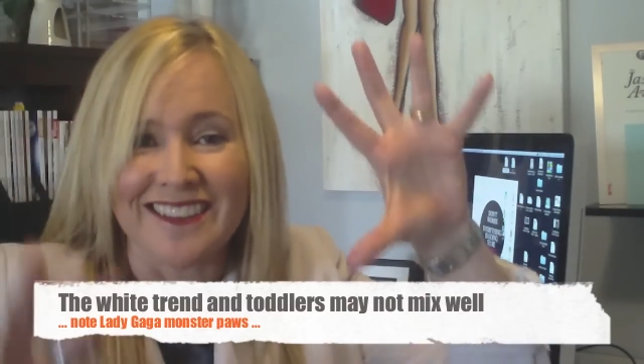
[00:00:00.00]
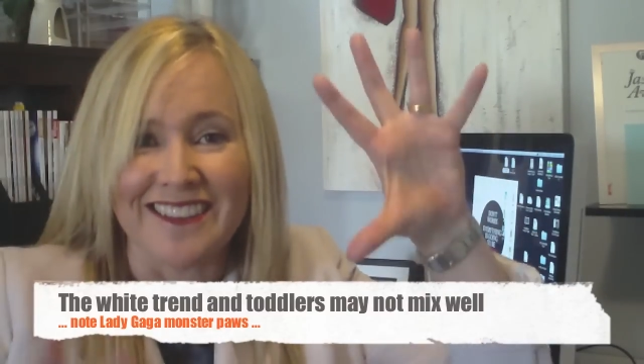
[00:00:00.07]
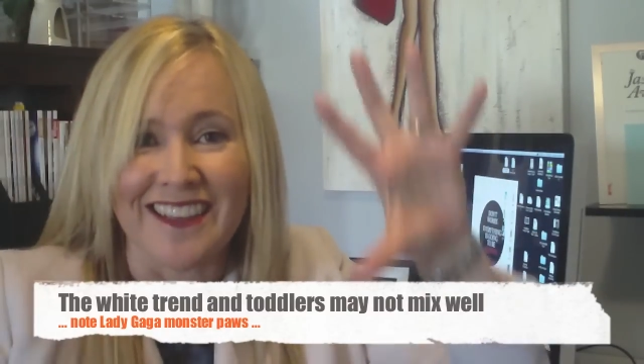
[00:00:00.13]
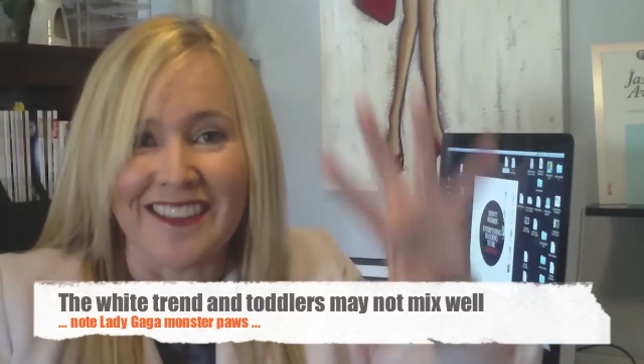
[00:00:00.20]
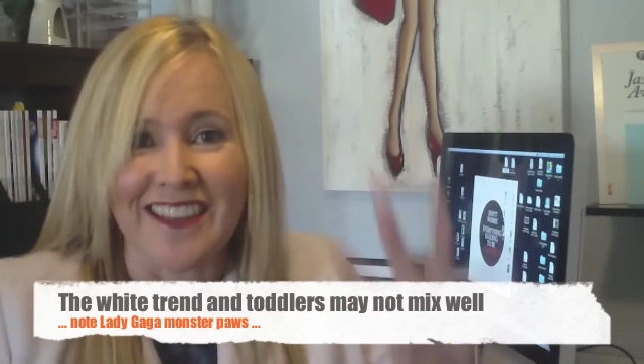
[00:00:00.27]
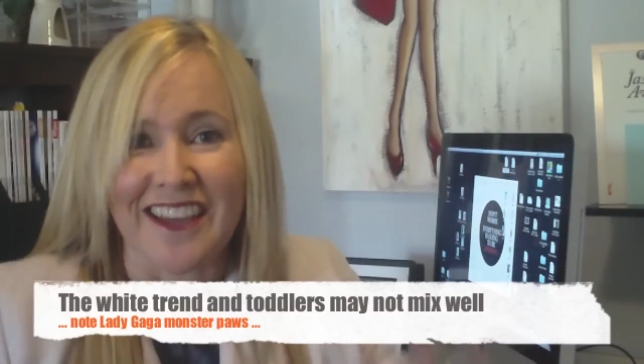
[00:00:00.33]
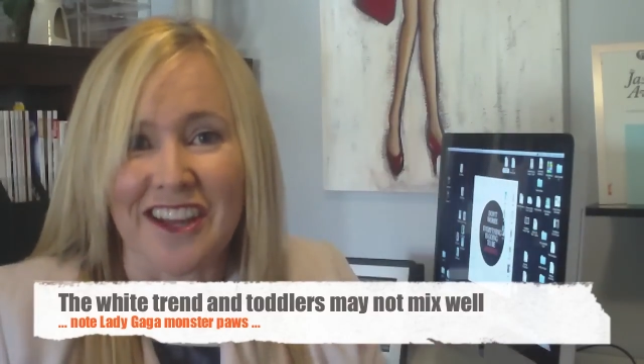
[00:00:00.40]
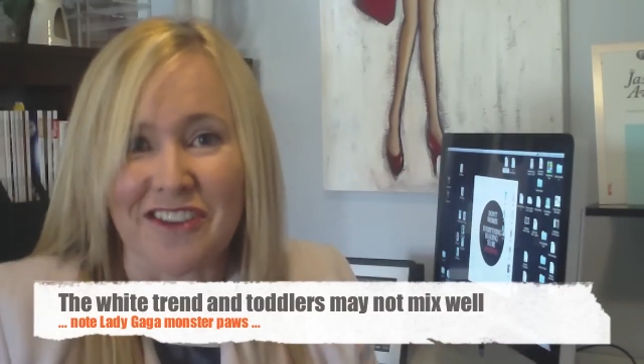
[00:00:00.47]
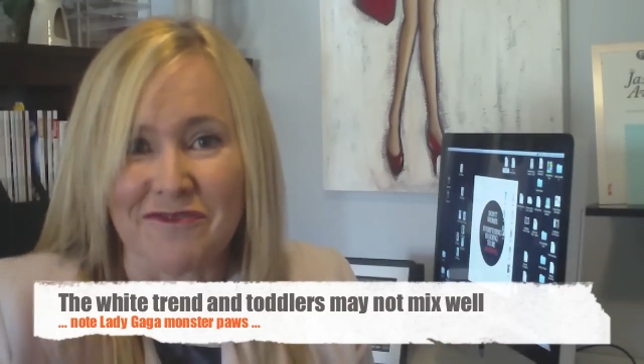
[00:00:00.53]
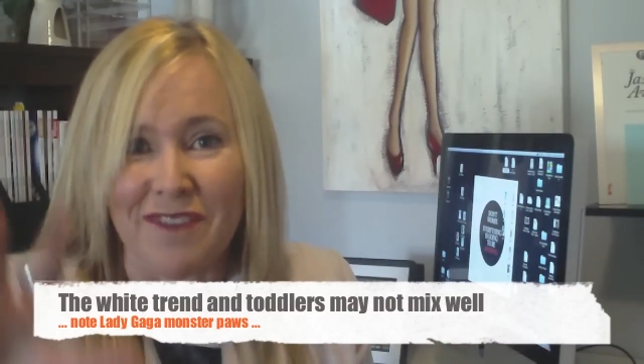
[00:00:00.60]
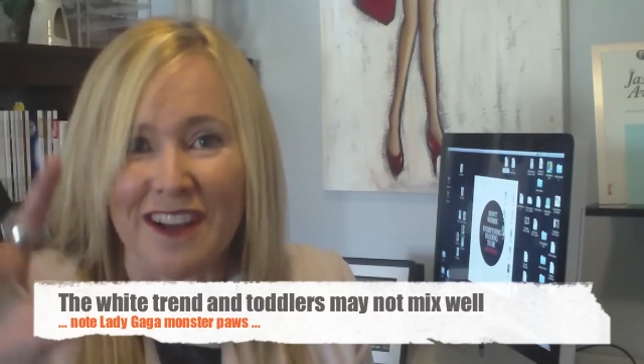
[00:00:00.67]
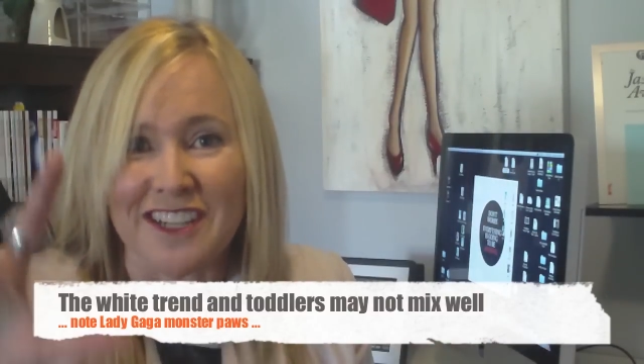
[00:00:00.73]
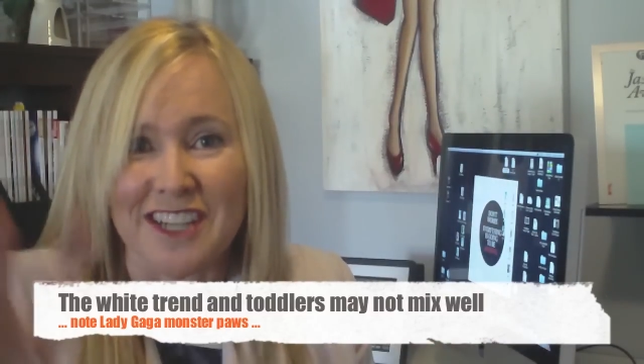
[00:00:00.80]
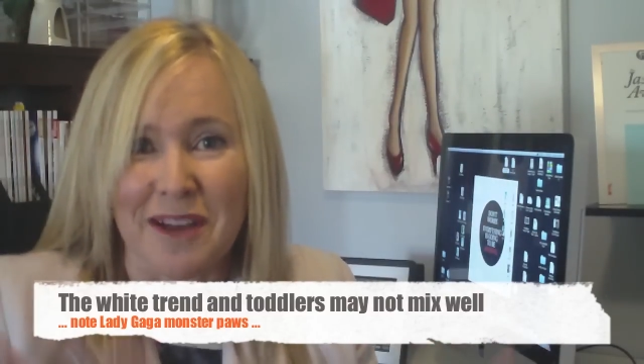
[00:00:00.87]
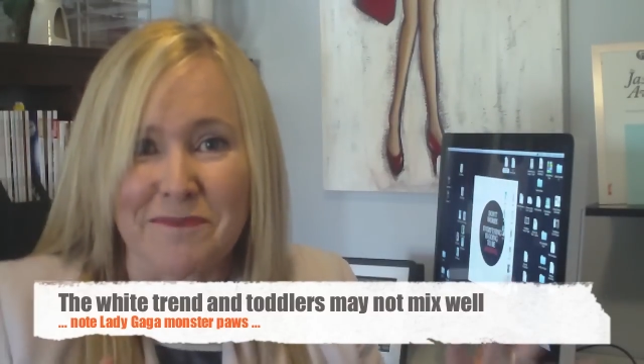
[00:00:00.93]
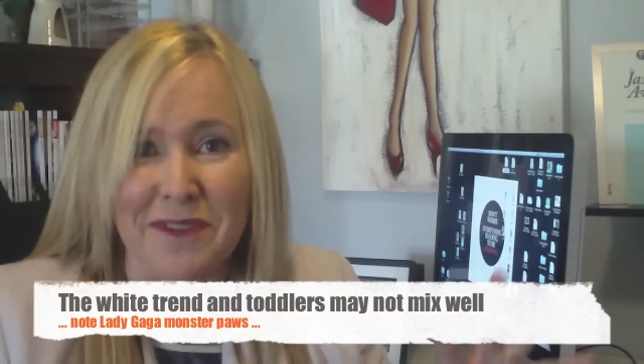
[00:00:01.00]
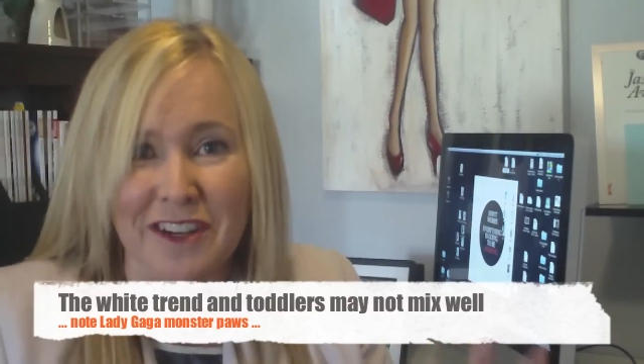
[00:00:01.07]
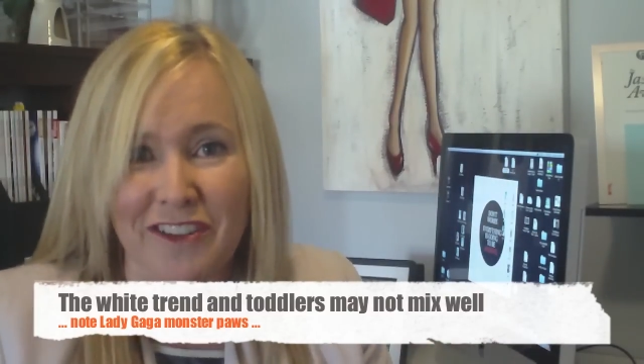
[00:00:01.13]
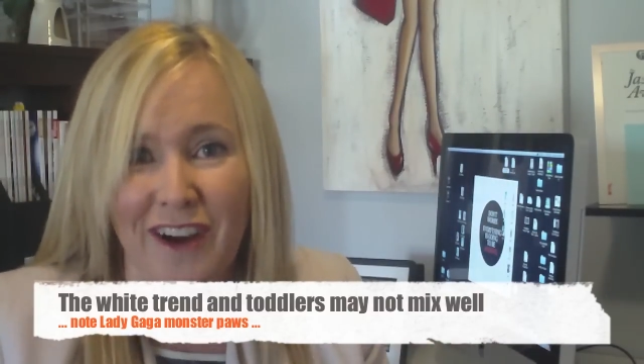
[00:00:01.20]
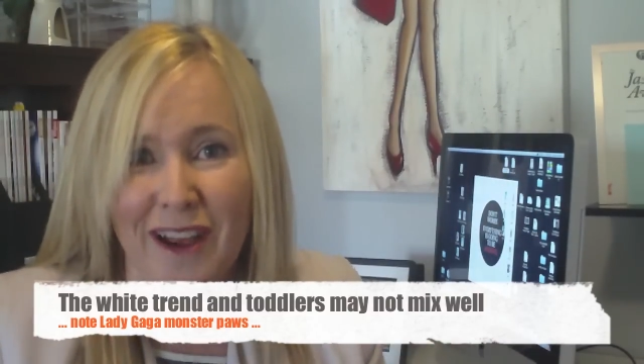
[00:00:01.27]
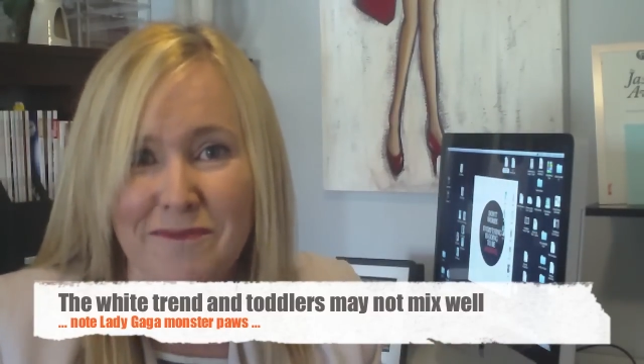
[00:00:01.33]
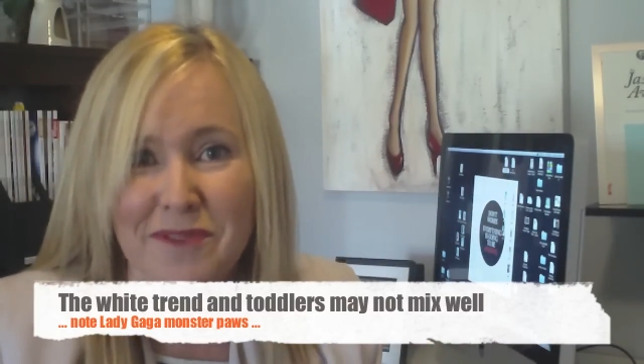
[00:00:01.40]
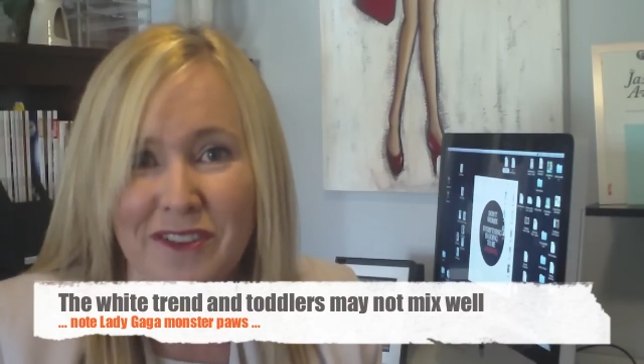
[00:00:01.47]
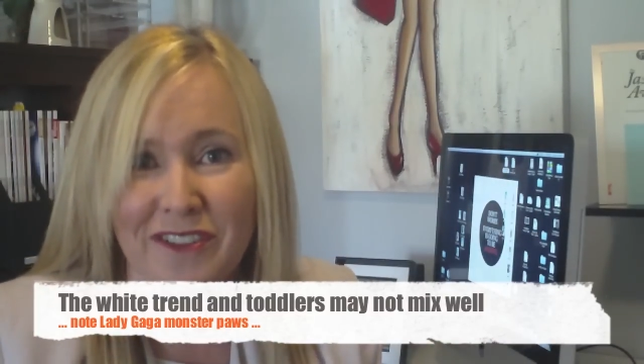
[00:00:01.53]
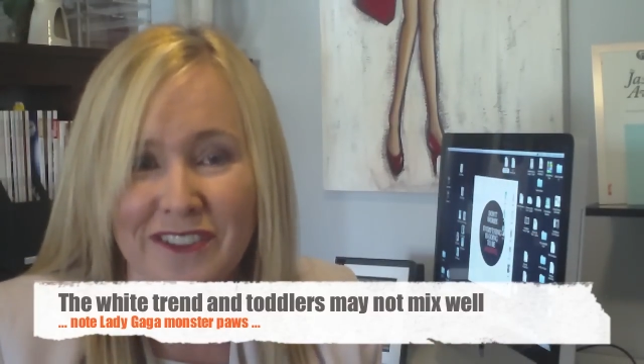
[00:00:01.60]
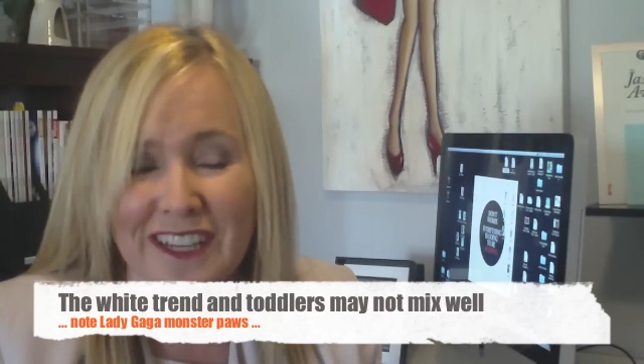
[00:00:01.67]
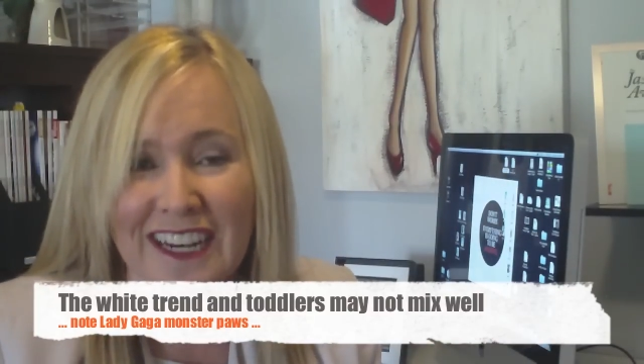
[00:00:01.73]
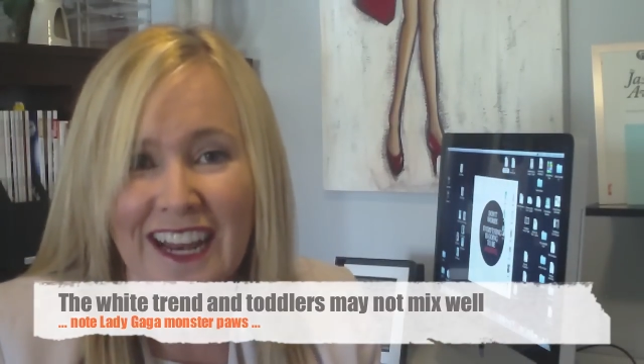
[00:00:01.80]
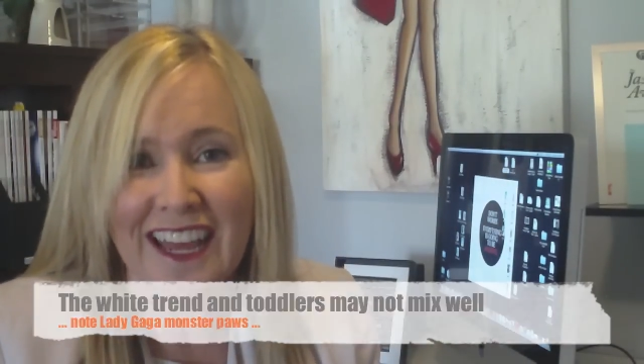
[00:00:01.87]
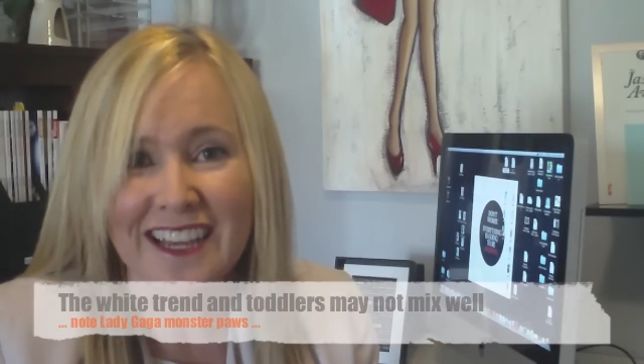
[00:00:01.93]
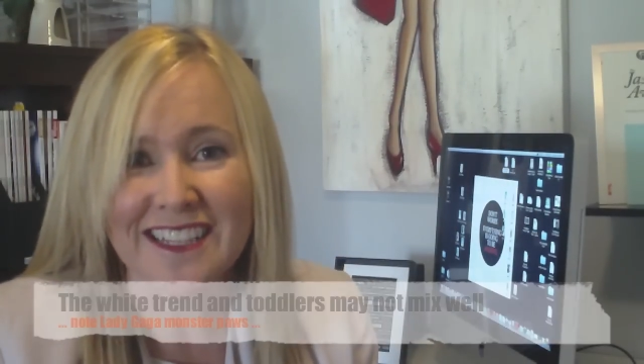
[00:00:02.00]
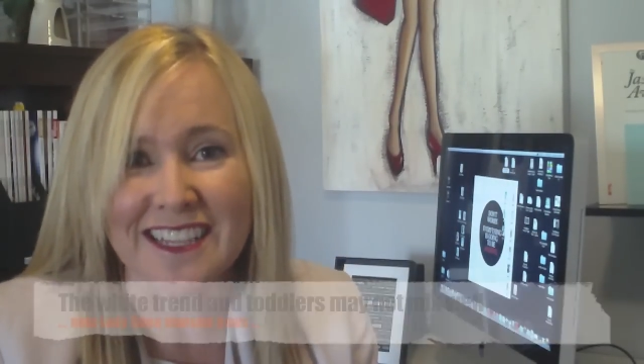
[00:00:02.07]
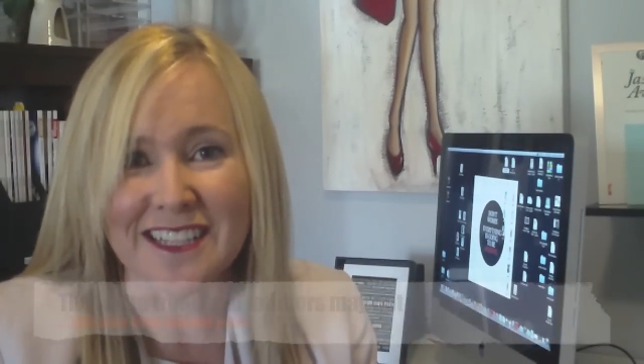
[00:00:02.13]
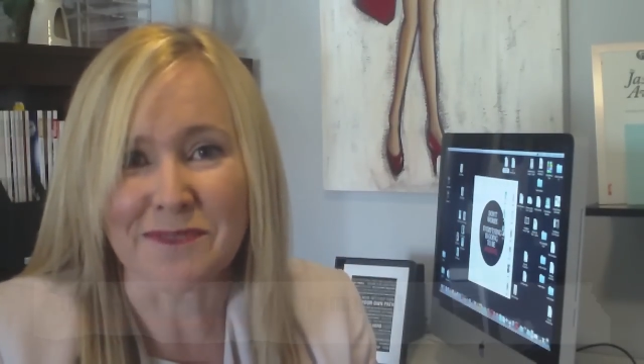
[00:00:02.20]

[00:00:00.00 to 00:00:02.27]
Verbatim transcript: that they're going to reach up and grab you on your legs,